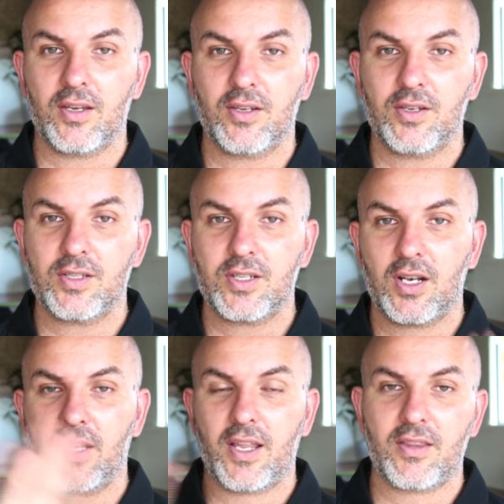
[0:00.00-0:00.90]
You're just going to
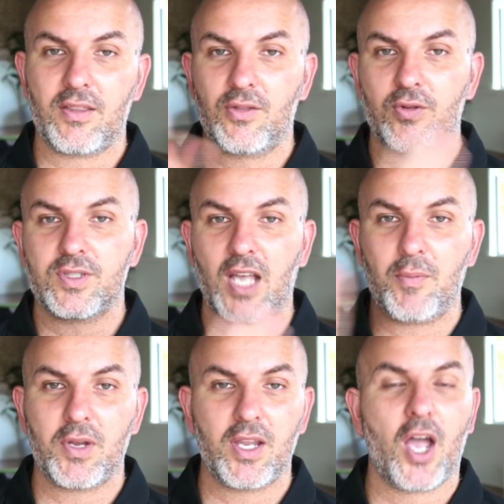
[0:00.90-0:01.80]
let the thoughts come
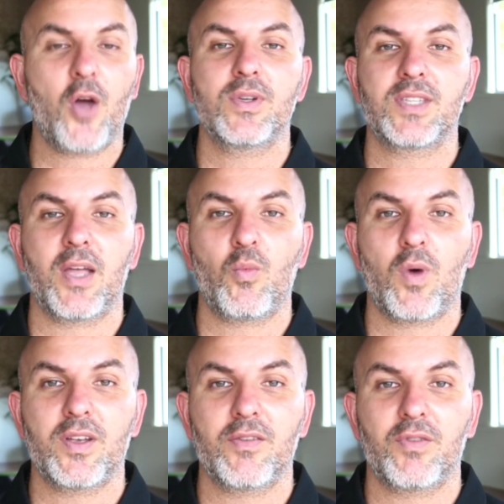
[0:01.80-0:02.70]
and go as they
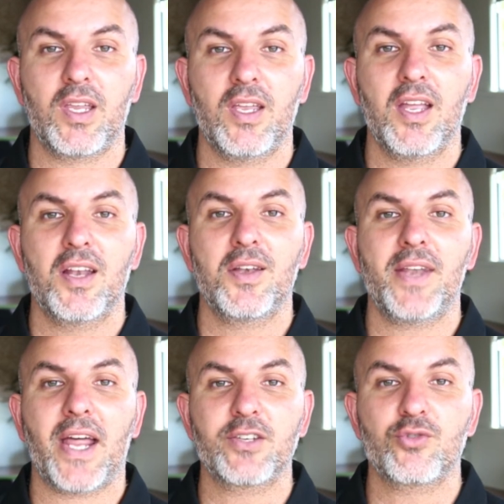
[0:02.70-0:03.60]
wonderfully,
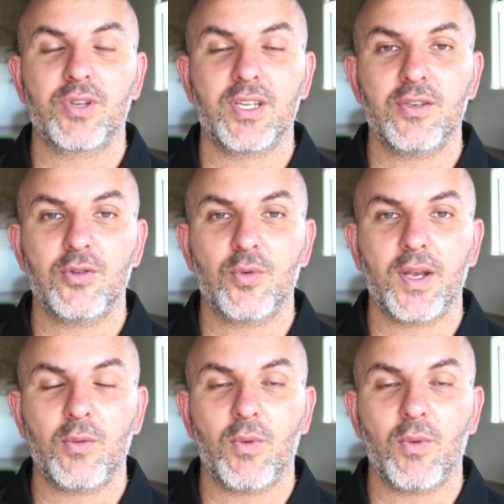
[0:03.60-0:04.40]
naturally do anyway.